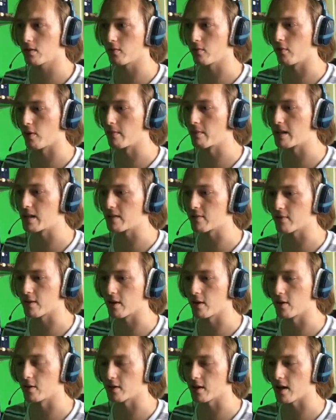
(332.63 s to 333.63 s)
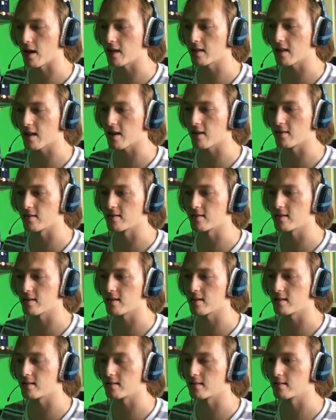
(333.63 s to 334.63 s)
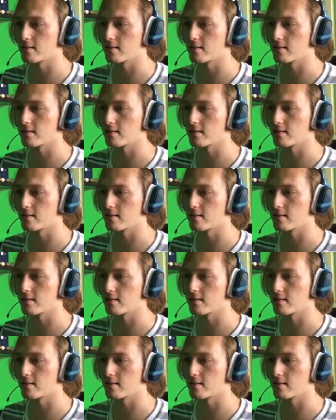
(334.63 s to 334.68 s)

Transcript: One minute. Okay, I thought I was saying...